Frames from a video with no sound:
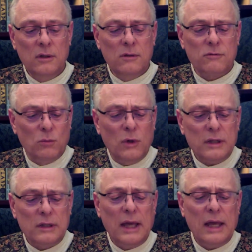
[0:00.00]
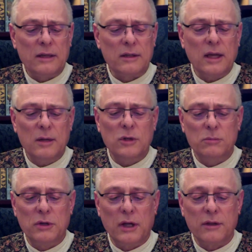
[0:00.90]
"From what land come you,
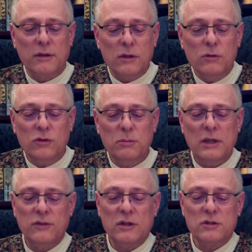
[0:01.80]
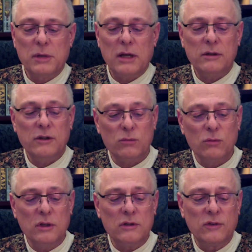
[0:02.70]
brother, that you speak such perilous
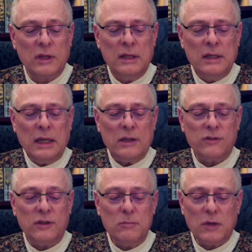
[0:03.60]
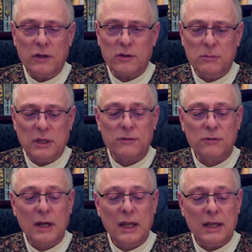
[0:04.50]
words and seem not to be
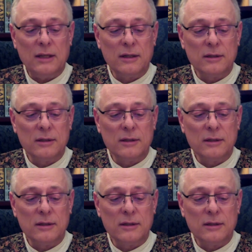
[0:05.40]
afraid?"